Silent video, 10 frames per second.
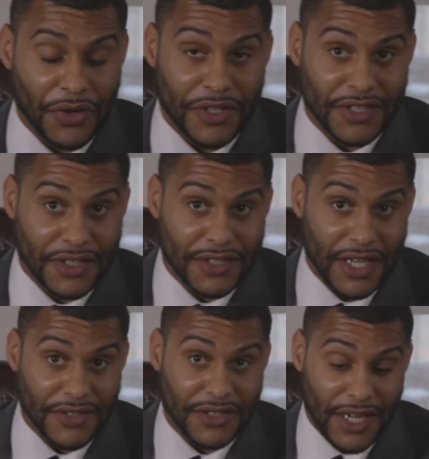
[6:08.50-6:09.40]

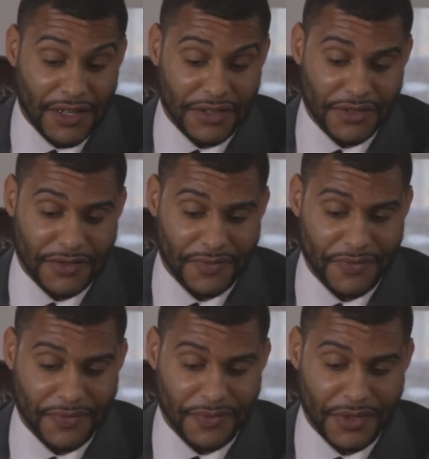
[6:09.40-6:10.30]
$36,000.
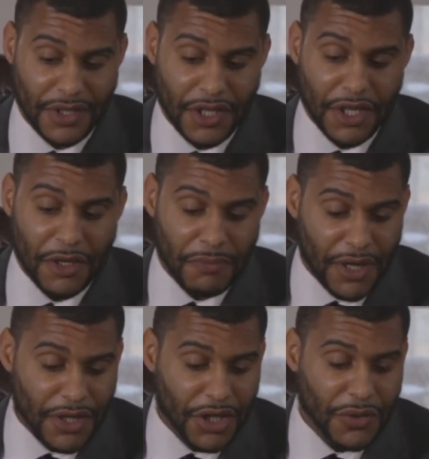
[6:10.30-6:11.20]

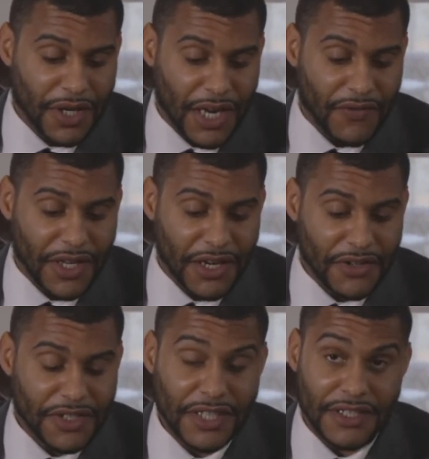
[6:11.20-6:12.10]
But you would have a
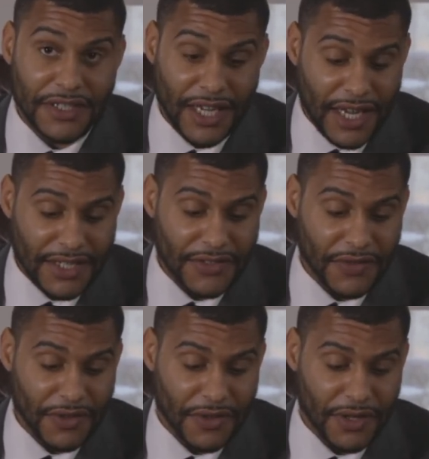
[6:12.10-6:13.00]
guaranteed tax-free